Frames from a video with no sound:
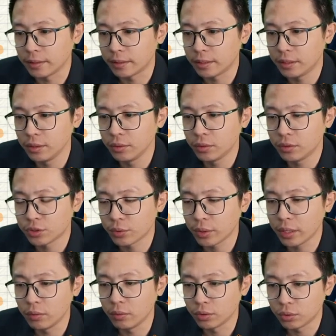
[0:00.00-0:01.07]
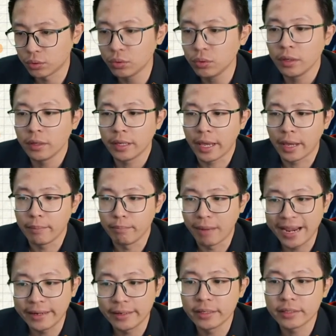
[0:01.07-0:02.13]
Q squared over 2
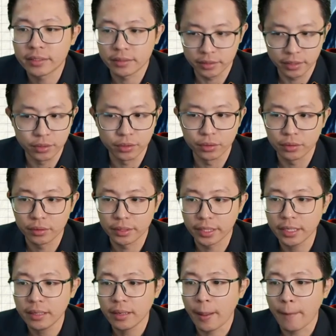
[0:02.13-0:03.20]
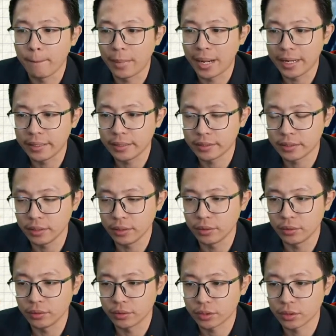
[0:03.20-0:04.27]
minus 0. Yeah, minus
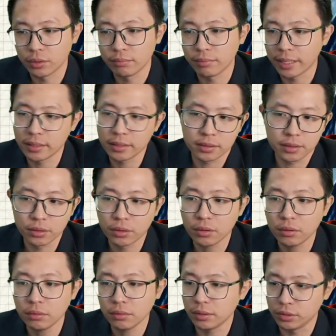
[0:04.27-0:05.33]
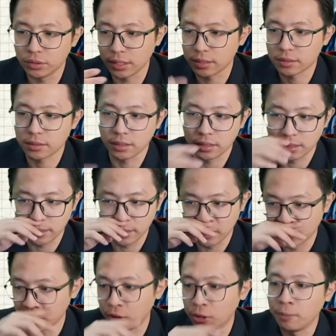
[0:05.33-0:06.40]
0. So minus 0, you just
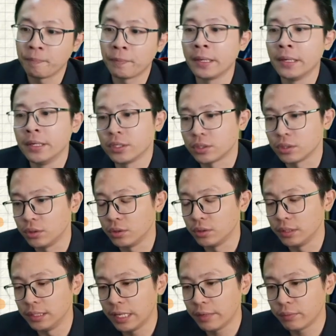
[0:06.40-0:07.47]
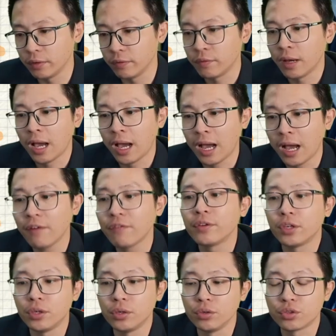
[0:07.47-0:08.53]
ignore. So left with half
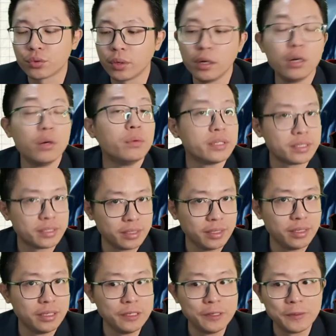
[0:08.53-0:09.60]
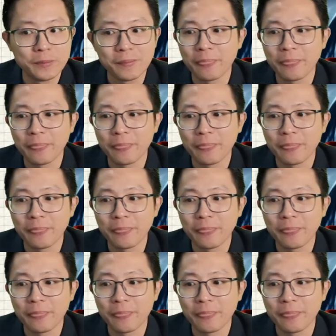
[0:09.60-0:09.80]
Q squared over C.